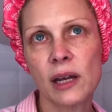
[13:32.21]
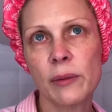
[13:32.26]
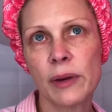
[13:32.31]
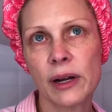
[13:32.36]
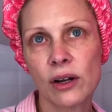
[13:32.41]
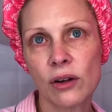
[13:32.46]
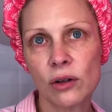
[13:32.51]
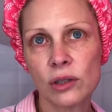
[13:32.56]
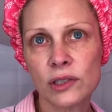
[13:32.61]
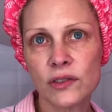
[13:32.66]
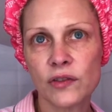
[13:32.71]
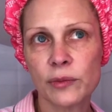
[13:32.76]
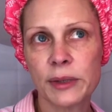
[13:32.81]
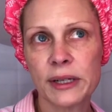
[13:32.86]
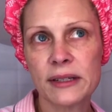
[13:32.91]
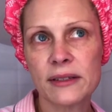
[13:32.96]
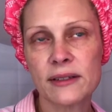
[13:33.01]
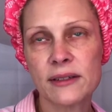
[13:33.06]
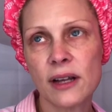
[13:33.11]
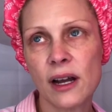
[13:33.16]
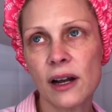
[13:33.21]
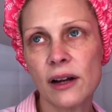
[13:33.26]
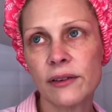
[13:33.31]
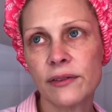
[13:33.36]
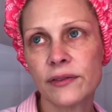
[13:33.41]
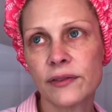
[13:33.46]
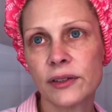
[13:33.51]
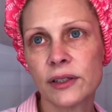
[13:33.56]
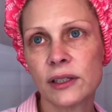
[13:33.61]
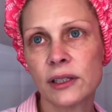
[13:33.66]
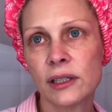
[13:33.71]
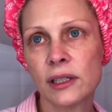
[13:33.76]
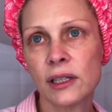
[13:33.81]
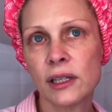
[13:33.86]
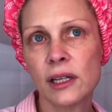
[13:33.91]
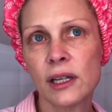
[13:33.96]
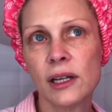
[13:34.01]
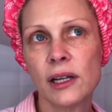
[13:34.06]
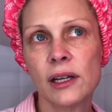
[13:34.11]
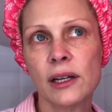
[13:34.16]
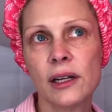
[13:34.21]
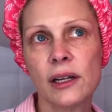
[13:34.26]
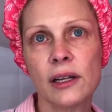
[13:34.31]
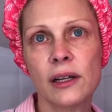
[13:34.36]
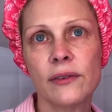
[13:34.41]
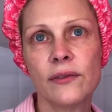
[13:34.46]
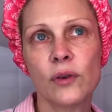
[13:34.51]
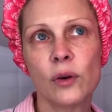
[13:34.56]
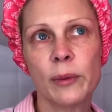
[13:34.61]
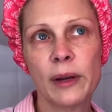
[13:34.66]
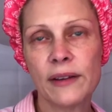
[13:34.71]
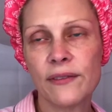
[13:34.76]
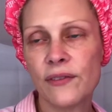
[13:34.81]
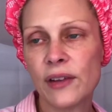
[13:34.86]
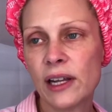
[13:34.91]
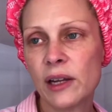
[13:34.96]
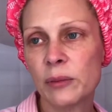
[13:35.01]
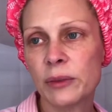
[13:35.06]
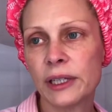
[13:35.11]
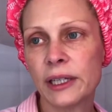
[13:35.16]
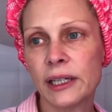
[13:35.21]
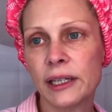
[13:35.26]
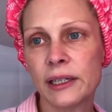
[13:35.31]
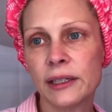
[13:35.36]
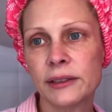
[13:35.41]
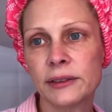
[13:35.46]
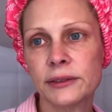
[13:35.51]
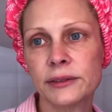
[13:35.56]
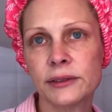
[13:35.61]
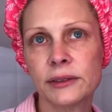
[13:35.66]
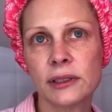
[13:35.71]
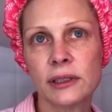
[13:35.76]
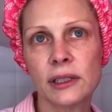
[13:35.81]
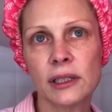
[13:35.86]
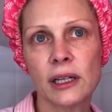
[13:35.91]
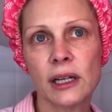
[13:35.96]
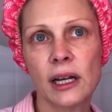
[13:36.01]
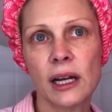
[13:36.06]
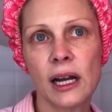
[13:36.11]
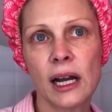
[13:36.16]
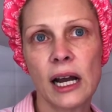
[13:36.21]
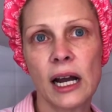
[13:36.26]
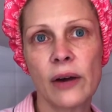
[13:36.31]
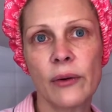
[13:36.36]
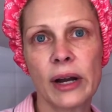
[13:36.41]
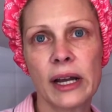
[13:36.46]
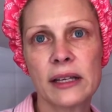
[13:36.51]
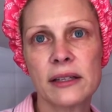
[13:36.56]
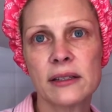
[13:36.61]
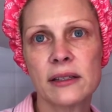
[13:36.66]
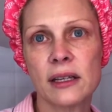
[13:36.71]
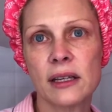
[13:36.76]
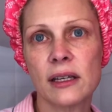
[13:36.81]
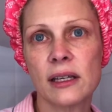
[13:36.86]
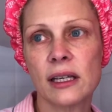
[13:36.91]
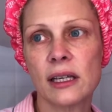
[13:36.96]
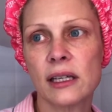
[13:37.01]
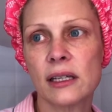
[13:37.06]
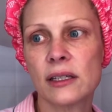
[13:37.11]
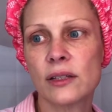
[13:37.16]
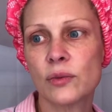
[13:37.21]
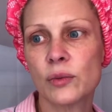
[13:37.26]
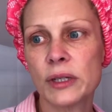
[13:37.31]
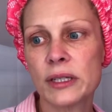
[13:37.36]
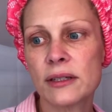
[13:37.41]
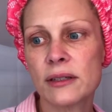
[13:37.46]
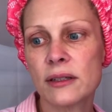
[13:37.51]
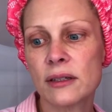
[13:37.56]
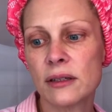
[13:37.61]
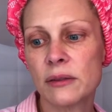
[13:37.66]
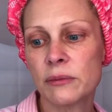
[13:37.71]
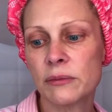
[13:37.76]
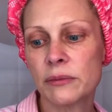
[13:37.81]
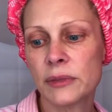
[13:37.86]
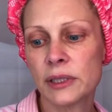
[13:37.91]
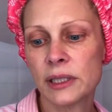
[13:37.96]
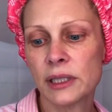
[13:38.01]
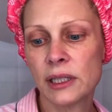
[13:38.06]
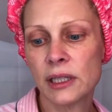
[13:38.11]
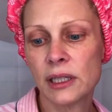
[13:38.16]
My goals for myself, for my family, how I seek His wisdom